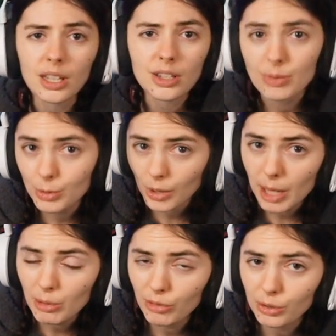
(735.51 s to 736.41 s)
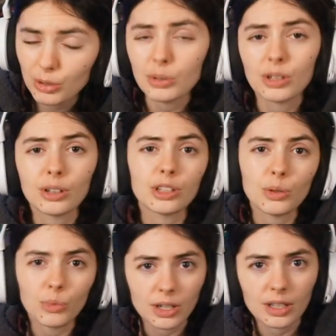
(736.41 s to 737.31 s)
Subscribe if you're new here and
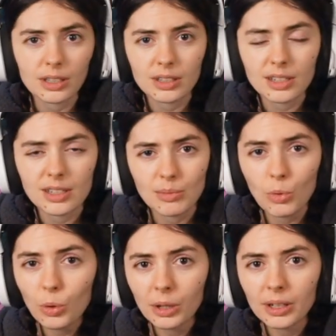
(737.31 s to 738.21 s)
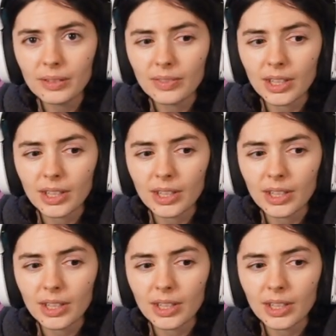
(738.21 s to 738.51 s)
you want to see more.